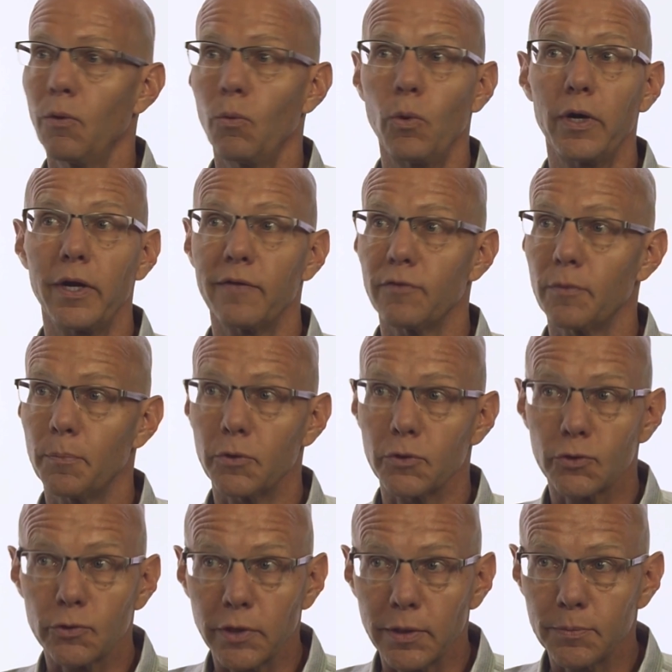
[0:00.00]
whatever
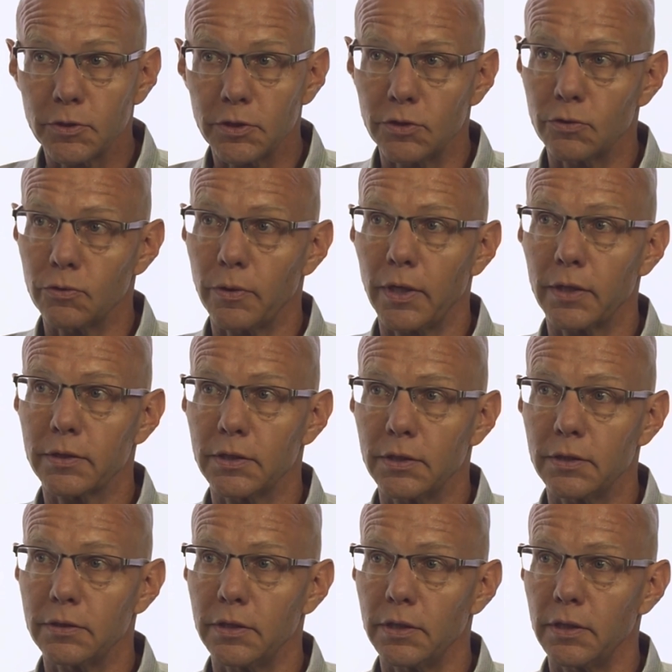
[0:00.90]
prescription drug
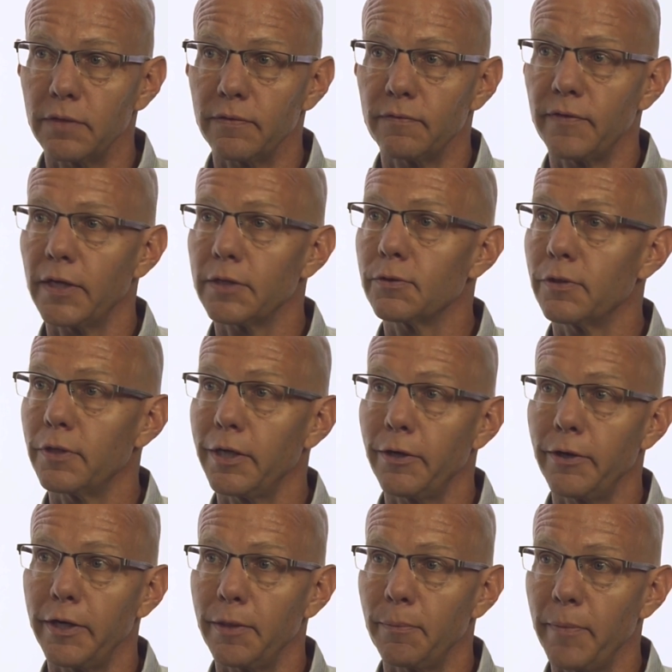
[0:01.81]
the
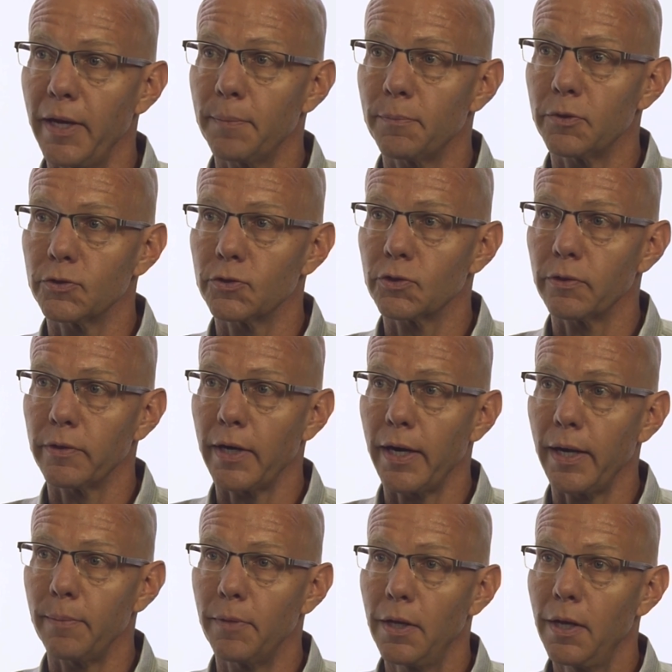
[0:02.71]
veterinarian may
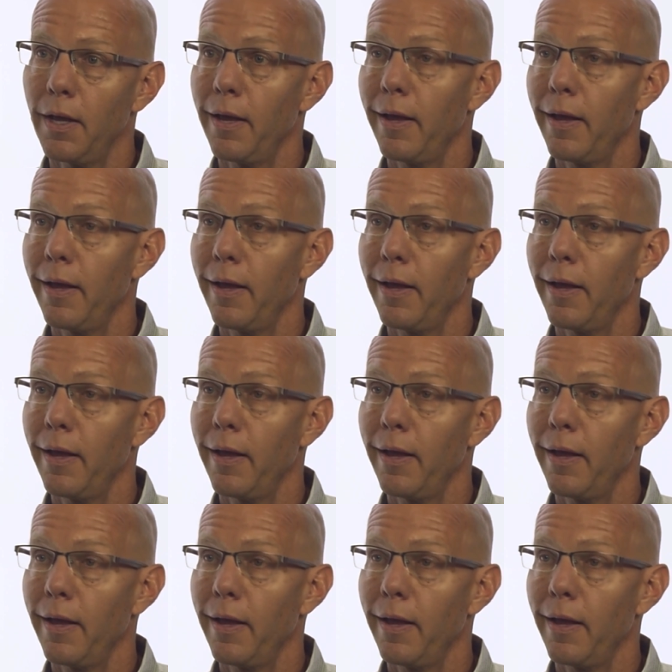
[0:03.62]
prescribe.